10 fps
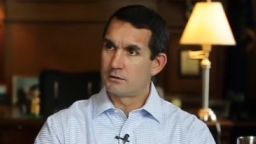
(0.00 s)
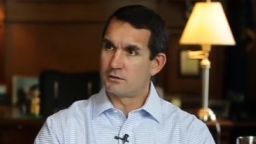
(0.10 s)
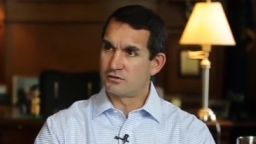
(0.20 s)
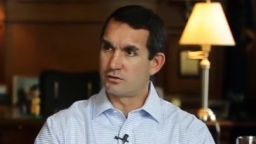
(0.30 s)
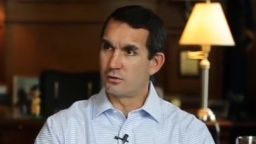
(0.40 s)

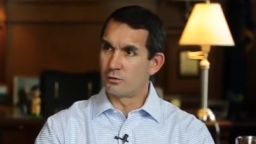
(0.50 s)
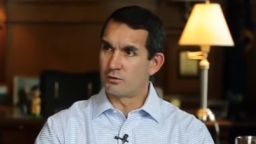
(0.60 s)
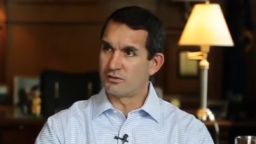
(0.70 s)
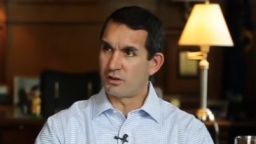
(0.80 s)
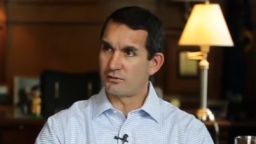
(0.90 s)
to skew the
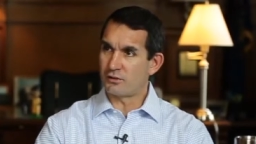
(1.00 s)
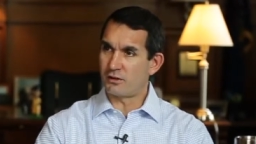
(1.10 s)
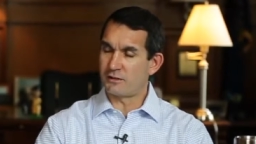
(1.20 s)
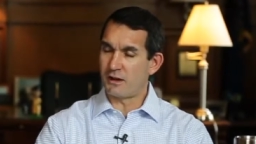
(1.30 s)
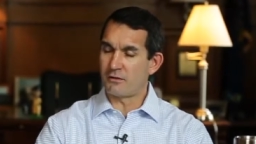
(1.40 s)
results
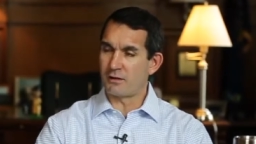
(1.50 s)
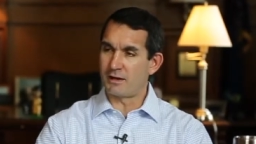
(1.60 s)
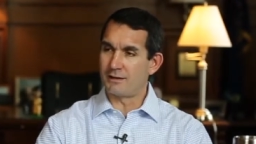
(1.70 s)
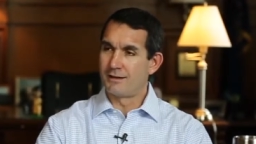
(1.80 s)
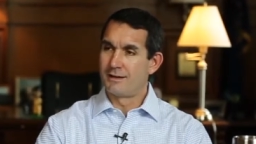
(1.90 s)
on the other
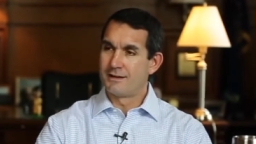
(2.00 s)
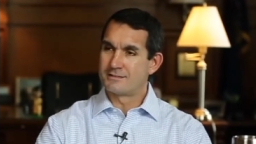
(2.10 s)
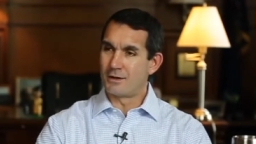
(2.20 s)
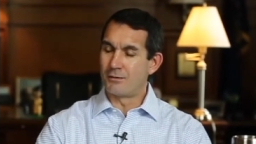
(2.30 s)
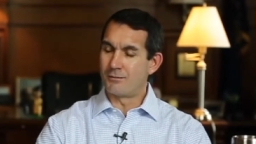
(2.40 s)
end.
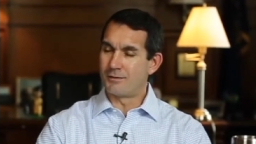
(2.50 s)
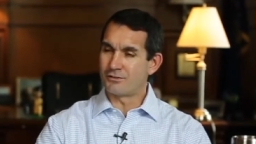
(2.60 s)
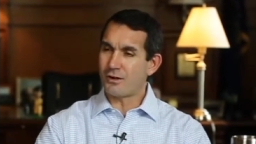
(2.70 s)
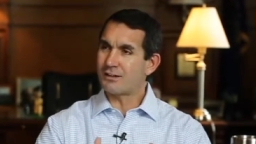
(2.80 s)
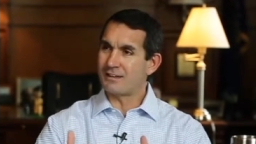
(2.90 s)
So
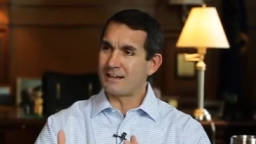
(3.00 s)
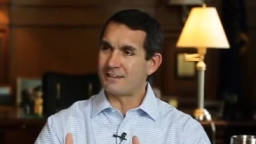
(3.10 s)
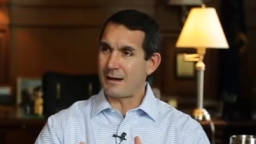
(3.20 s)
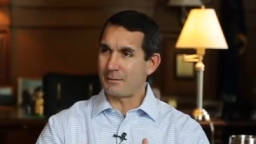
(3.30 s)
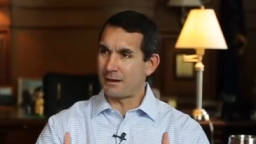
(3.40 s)
as long as
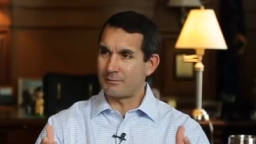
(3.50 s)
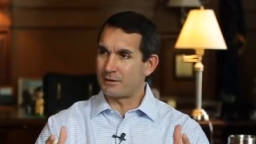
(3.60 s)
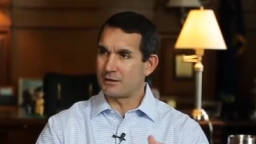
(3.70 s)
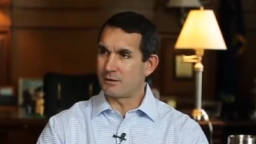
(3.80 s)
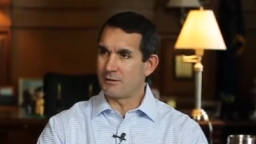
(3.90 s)
that's happening,
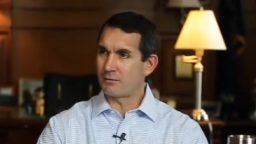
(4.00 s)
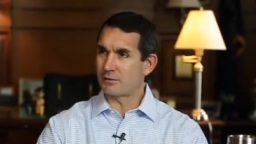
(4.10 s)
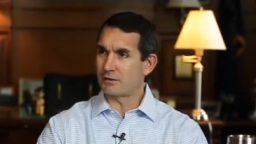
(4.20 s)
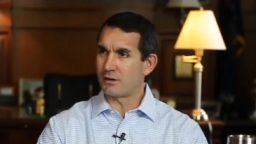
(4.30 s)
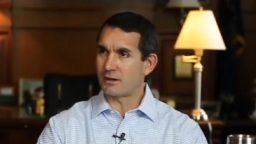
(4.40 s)
I'm you know never
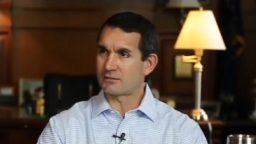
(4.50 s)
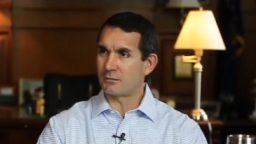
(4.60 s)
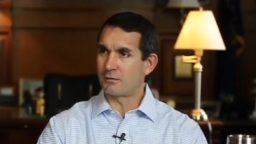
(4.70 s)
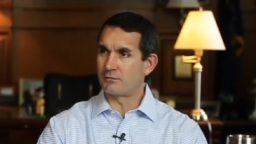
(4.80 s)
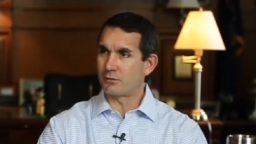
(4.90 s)
going to knock
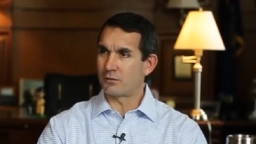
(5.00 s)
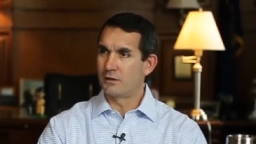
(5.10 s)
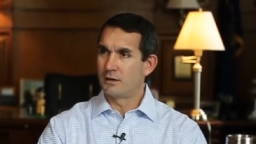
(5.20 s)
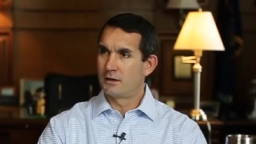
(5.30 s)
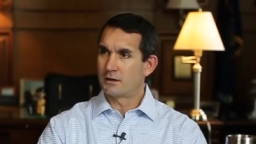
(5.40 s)
someone for
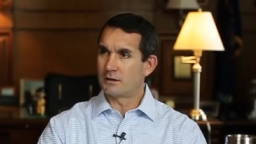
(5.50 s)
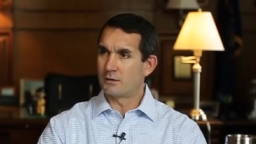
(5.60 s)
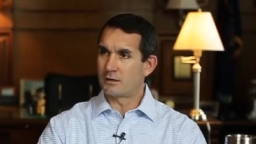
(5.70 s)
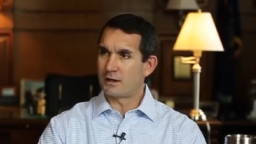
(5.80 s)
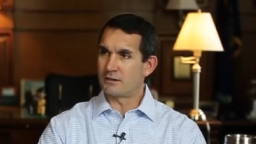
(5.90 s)
you
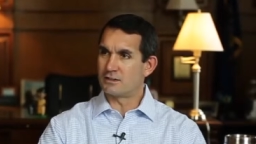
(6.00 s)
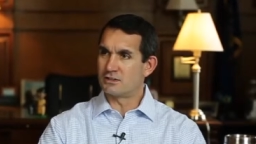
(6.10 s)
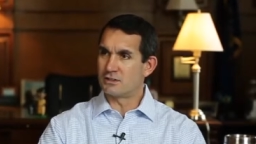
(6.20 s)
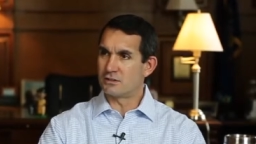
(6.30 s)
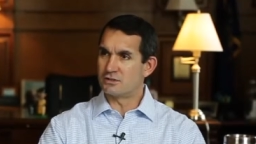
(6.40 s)
know getting a
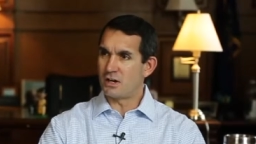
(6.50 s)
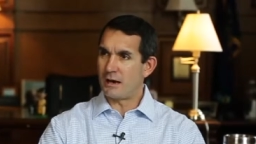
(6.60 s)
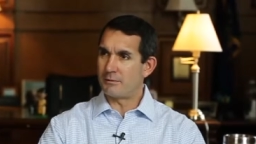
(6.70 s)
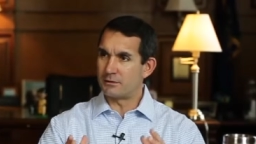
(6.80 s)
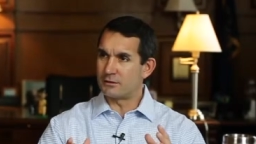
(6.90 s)
you know,
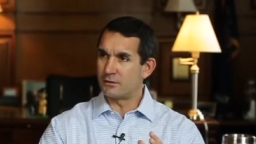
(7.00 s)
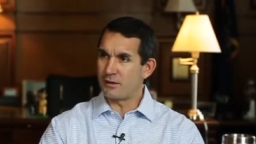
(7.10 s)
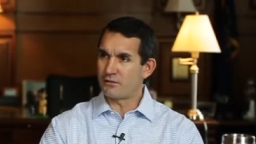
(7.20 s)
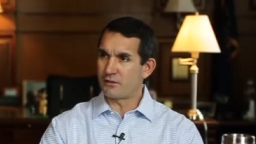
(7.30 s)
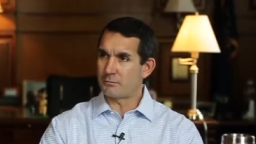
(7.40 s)
job that you know
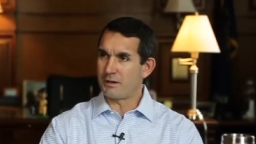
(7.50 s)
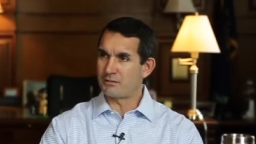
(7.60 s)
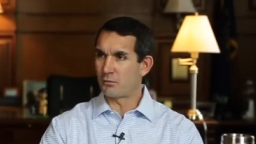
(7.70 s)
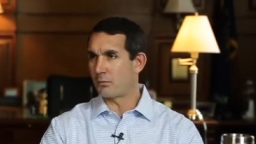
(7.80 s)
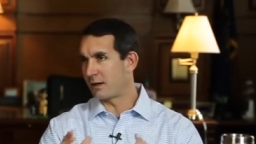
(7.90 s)
they think
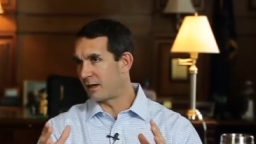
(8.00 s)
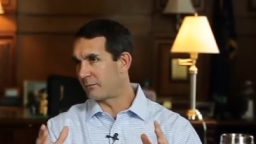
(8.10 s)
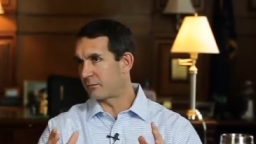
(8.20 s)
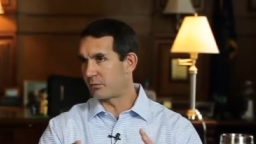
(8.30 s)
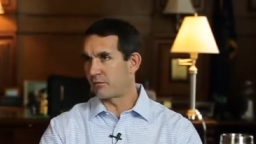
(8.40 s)
pays more money,
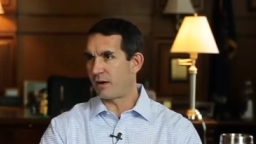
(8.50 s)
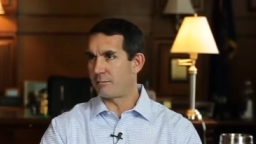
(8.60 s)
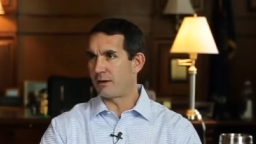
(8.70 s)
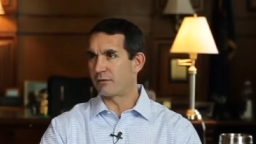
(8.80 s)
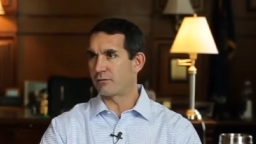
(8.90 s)
helps them
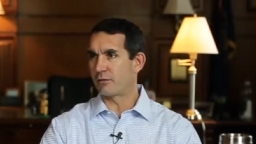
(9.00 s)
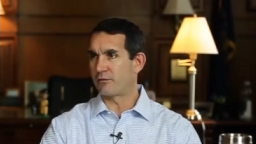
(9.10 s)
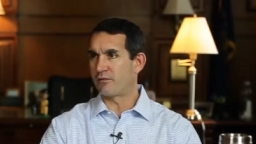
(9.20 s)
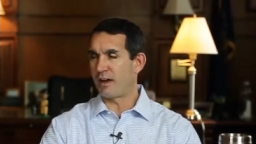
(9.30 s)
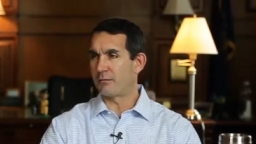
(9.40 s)
provide better for
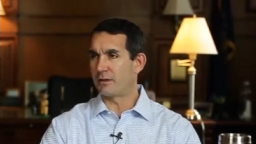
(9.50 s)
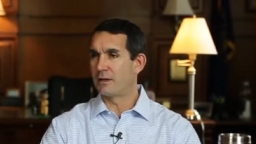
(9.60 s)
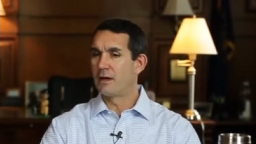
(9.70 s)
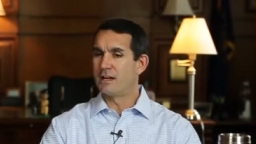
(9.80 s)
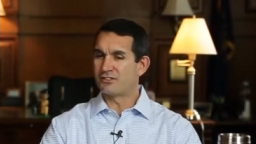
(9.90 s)
their family,
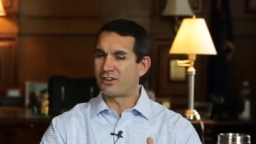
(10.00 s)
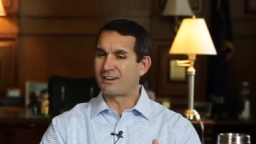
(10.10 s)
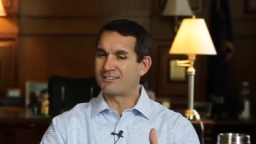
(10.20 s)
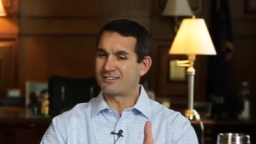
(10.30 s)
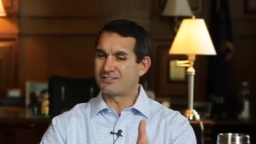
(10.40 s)
as
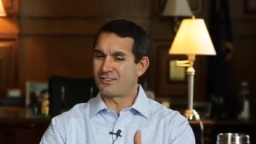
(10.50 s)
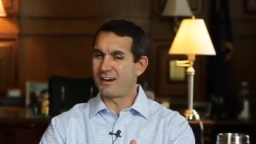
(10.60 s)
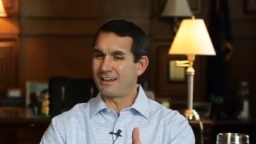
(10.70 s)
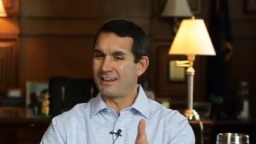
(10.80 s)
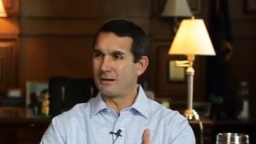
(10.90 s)
long as there's
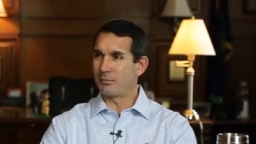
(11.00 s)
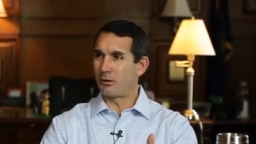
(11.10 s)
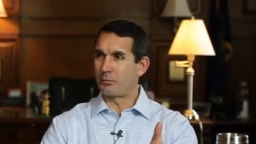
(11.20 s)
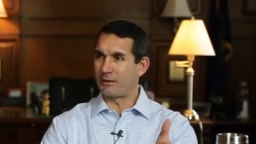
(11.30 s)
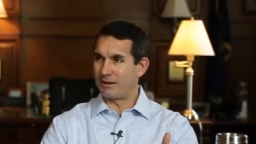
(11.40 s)
not
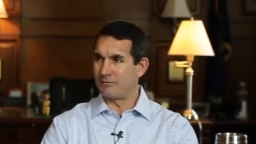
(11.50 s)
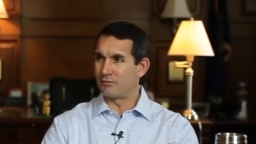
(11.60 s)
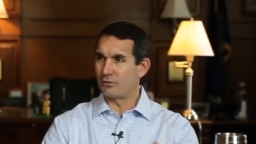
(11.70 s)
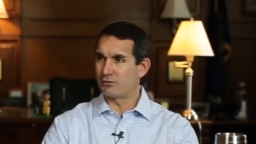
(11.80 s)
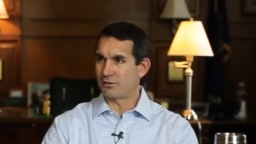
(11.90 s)
inappropriate
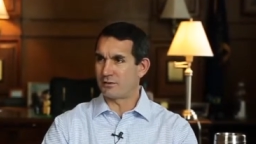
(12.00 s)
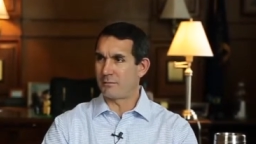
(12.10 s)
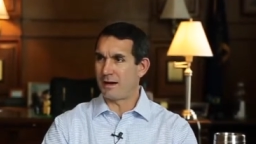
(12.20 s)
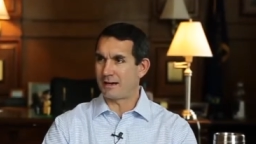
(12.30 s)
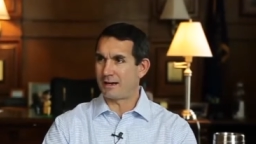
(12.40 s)
influence on the
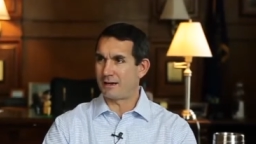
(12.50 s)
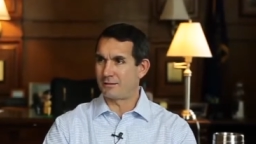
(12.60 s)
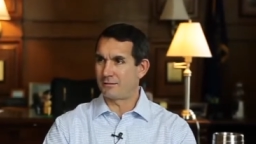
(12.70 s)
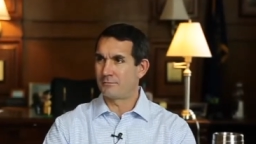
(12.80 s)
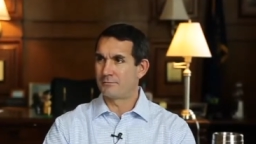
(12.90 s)
back end.